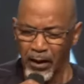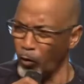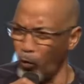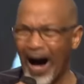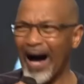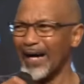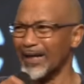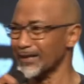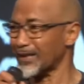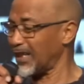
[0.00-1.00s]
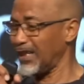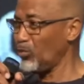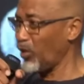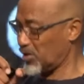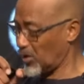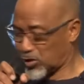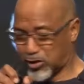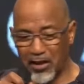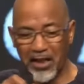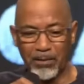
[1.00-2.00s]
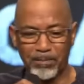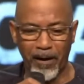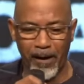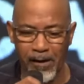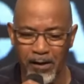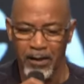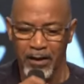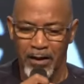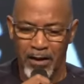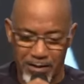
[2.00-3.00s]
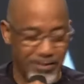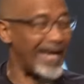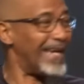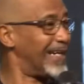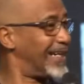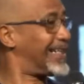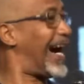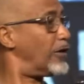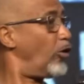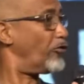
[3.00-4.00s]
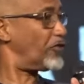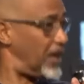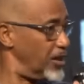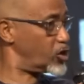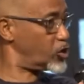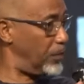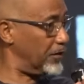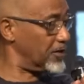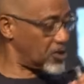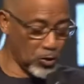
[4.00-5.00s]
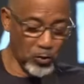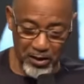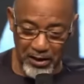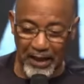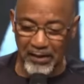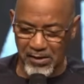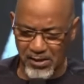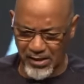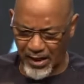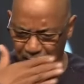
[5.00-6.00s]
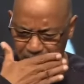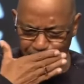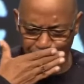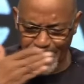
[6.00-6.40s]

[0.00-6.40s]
While he was asleep, they cut off his spiritual instinct.